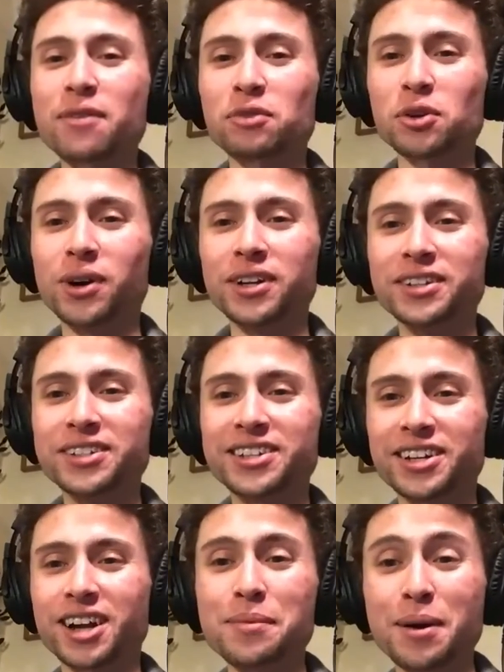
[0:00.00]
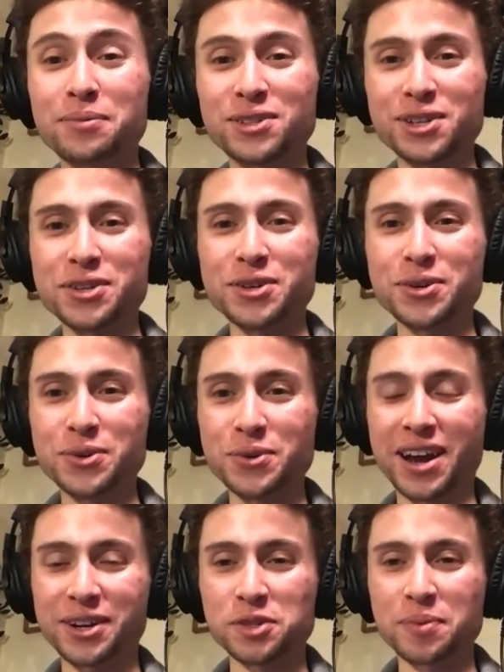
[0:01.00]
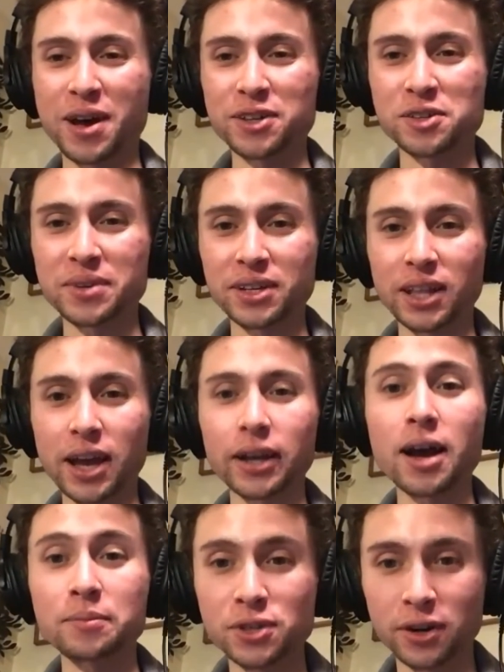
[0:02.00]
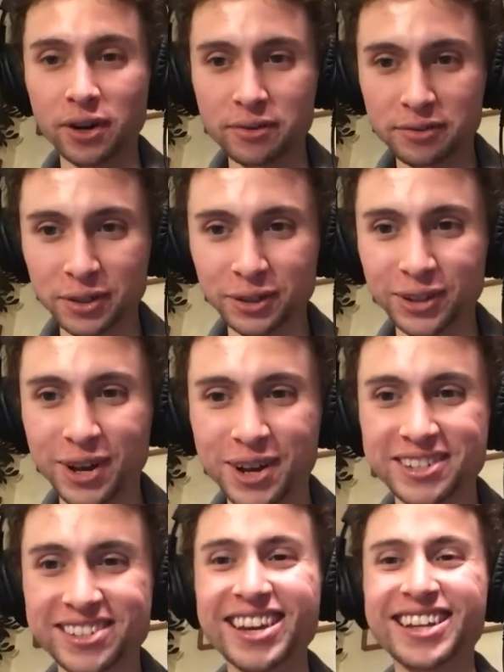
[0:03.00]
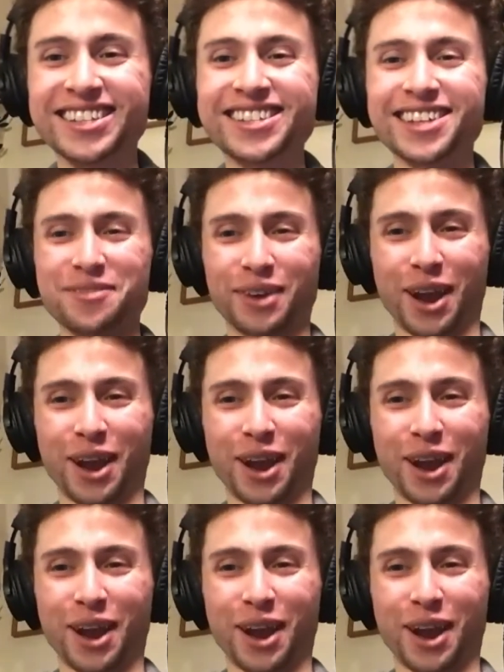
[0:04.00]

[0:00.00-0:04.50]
everyone to come up to you and your spouse and be like, I'm sorry for your loss, instead of